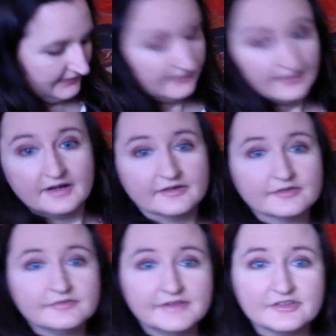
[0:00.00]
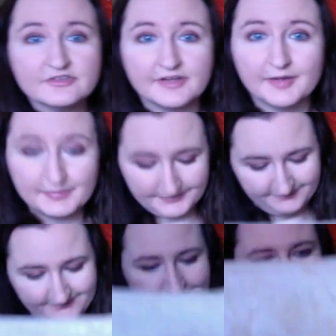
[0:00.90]
got her finished up.
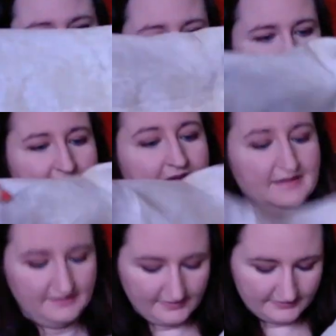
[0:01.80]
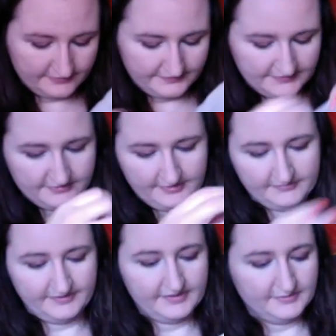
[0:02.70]
And I got her finished up
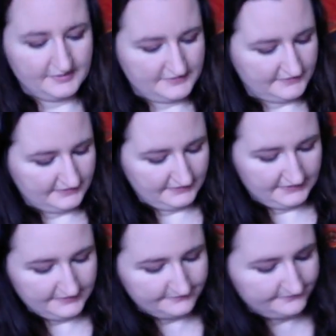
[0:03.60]
very recently.